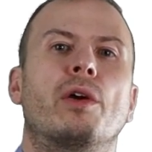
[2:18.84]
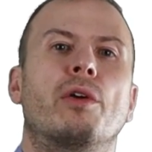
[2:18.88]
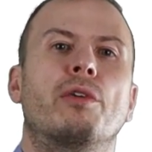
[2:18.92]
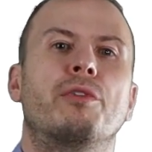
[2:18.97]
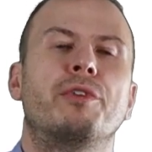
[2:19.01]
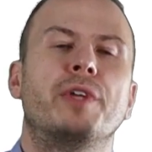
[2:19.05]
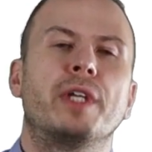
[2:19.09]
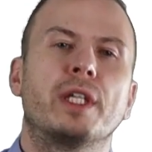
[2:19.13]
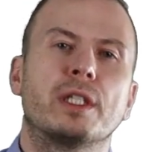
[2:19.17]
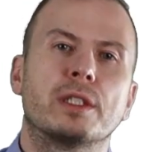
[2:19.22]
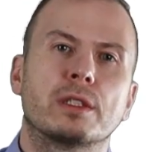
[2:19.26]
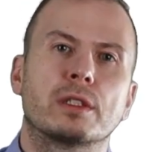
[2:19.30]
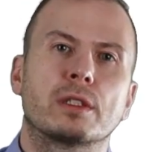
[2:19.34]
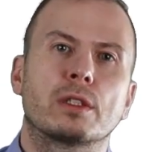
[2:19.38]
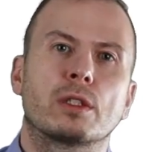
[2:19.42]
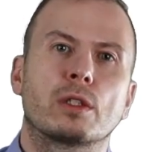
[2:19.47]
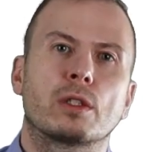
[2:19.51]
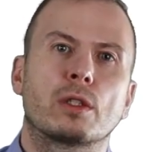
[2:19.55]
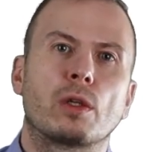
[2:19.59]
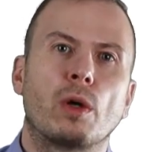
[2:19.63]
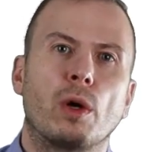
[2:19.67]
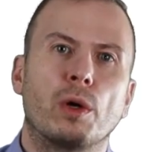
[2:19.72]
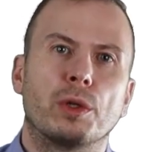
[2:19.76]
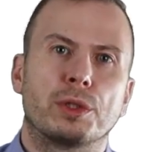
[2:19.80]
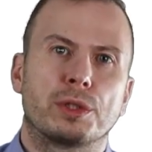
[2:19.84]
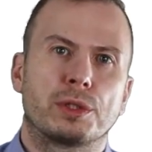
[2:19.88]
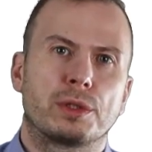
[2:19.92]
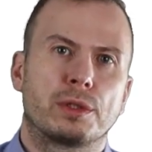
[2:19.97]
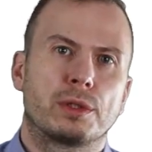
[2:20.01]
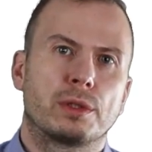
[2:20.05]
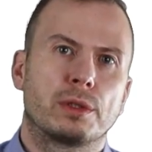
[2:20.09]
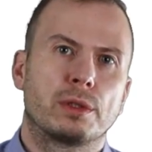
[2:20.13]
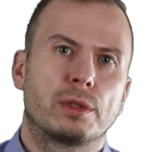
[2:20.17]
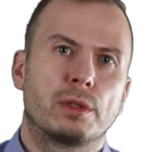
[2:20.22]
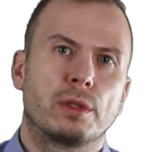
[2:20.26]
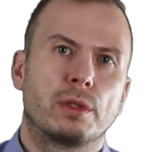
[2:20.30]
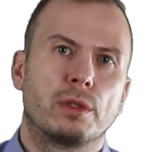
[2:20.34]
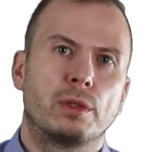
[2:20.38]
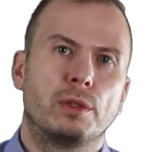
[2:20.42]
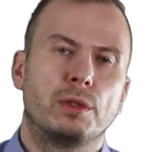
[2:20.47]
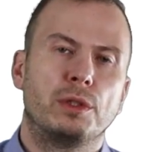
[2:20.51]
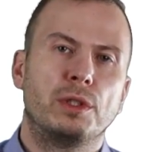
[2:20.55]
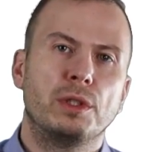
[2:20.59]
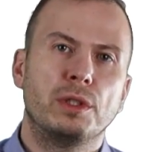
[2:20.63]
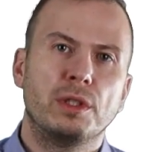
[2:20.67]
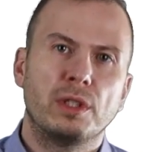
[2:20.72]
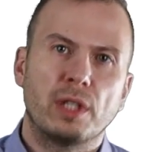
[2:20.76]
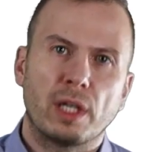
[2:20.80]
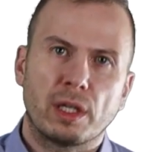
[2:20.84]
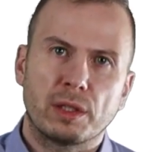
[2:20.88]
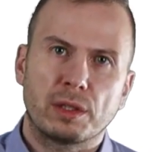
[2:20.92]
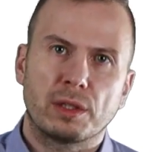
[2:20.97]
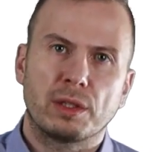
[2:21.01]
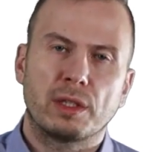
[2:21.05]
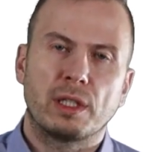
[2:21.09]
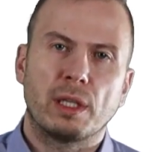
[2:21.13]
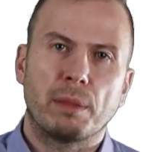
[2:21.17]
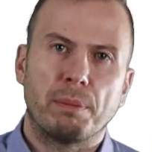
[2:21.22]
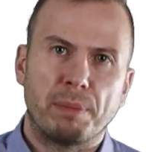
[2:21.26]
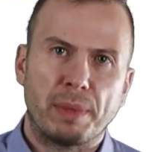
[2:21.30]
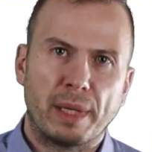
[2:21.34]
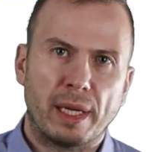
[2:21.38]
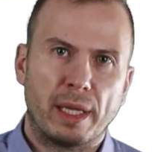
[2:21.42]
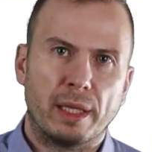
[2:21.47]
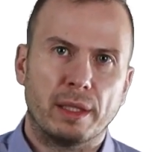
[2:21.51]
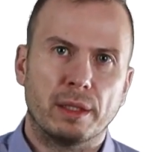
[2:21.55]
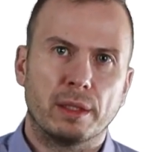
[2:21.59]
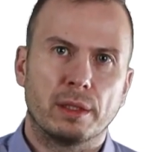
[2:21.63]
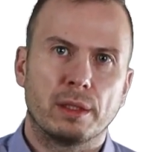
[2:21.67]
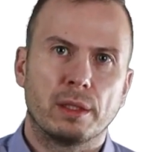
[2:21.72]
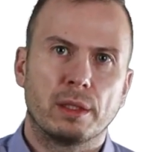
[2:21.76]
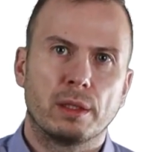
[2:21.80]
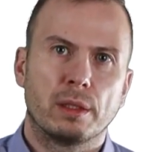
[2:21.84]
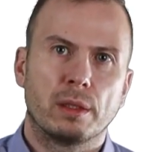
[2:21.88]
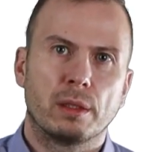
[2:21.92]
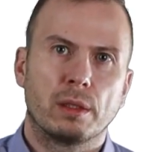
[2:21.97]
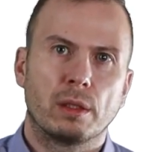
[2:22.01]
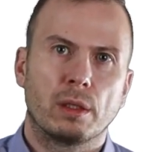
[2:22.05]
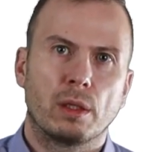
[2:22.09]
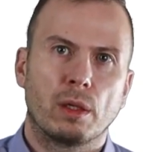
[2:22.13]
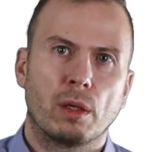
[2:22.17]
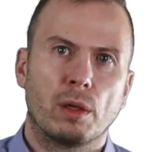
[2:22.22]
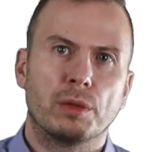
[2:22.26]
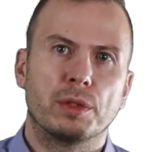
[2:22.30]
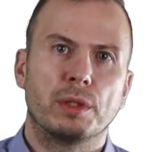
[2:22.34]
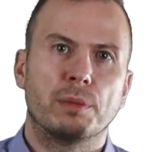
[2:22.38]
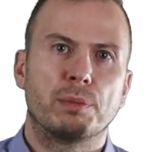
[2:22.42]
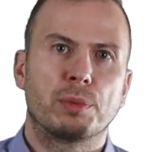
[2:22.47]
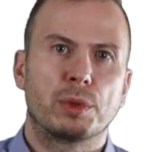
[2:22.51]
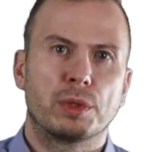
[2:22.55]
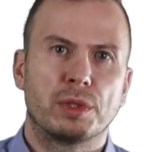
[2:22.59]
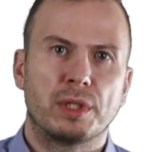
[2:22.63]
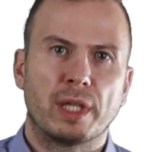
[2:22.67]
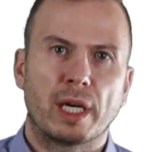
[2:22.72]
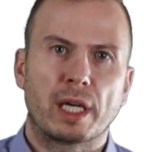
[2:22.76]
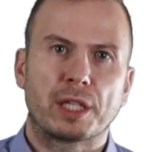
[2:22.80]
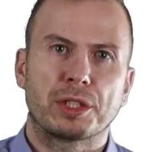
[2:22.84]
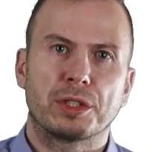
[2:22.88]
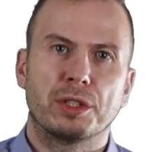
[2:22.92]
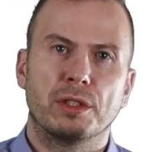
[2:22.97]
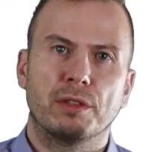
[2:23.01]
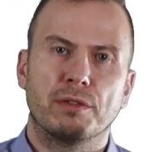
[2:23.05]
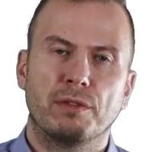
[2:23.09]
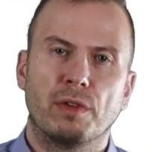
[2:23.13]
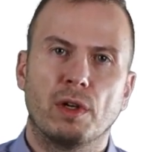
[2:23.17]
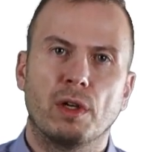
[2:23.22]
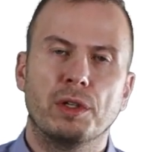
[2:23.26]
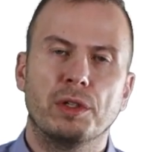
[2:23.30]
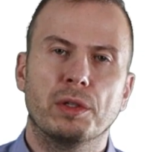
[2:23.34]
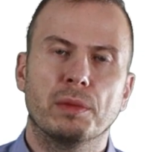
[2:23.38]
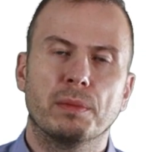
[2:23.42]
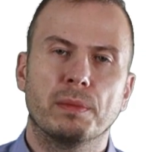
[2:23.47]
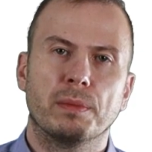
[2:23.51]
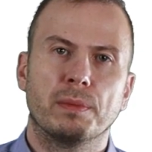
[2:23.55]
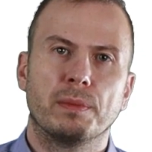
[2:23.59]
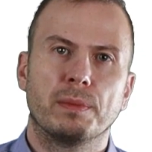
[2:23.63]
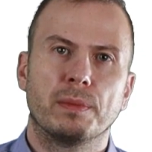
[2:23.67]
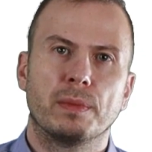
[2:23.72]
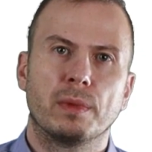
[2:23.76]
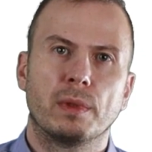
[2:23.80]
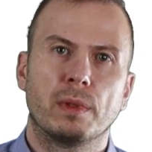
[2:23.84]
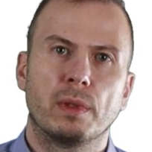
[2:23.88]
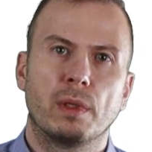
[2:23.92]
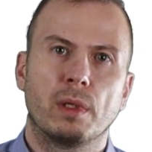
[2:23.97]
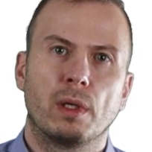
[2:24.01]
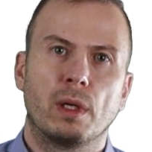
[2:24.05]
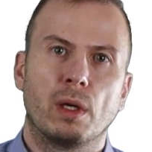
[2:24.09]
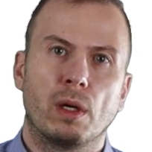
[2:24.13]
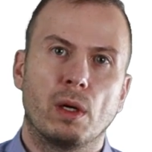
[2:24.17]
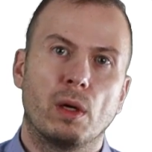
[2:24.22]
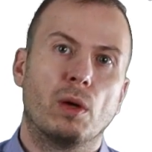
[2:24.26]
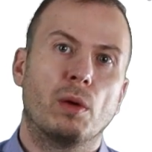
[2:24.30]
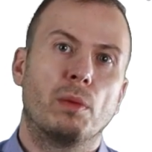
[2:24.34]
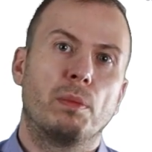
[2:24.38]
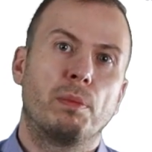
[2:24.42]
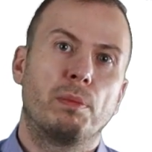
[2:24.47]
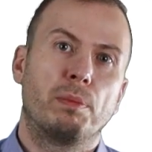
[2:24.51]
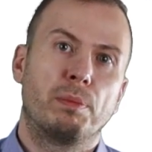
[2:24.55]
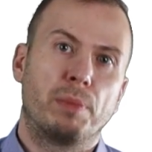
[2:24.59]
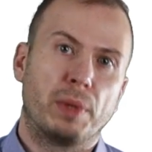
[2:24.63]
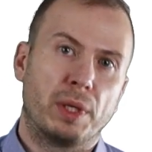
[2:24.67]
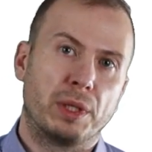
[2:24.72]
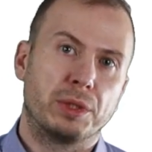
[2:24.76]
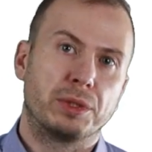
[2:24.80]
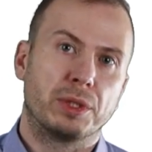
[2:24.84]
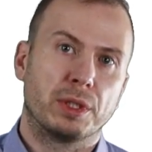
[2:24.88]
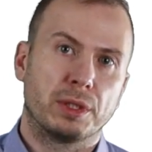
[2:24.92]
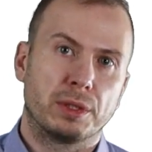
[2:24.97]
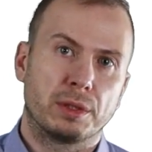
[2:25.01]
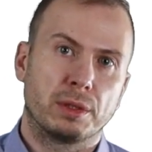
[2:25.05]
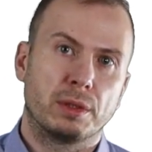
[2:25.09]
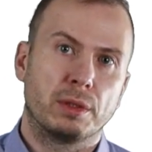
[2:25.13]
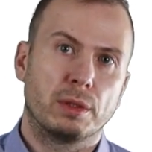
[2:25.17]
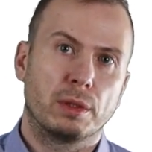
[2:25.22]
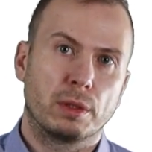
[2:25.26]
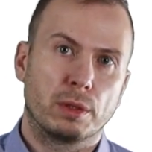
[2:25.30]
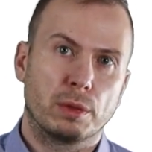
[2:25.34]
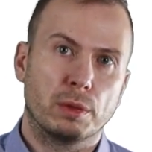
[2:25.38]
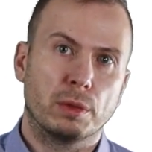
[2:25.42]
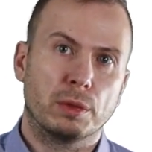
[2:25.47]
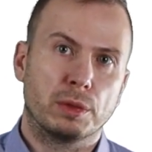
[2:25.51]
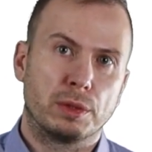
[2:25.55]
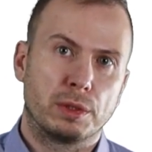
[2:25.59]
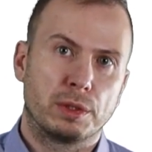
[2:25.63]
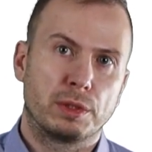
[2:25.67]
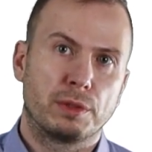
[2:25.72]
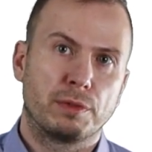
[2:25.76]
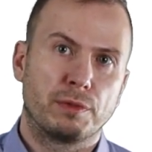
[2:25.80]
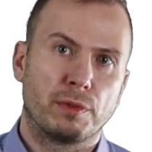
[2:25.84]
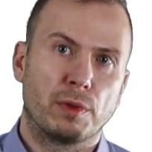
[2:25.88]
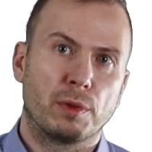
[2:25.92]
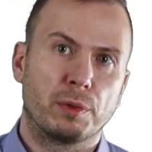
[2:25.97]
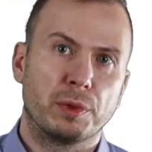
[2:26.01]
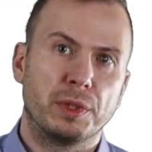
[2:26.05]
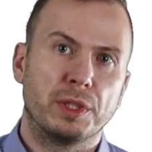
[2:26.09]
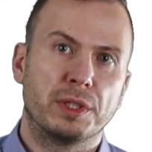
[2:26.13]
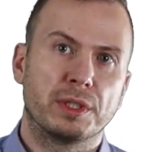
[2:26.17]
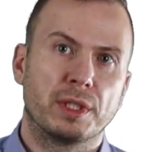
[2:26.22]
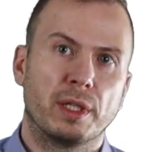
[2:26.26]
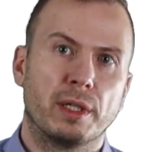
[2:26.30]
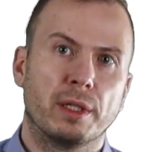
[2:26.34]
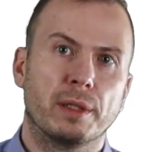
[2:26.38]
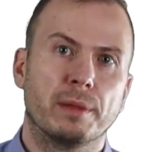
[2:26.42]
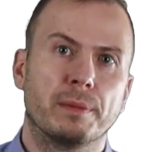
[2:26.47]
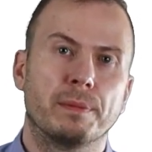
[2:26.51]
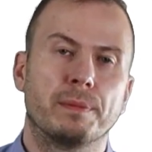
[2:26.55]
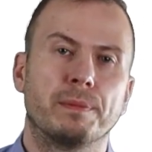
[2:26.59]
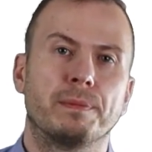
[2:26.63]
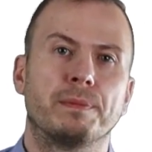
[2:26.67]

Fixed costs do not depend on the production volume or purchased goods for resale.